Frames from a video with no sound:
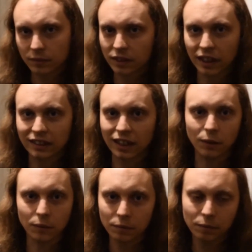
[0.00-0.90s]
gets
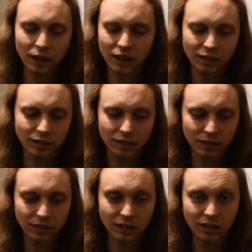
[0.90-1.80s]
out and
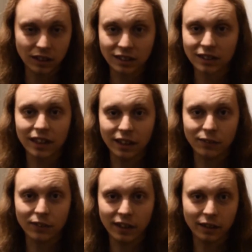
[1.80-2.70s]
doesn't say
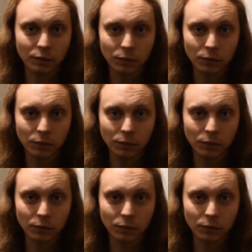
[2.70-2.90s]
anything.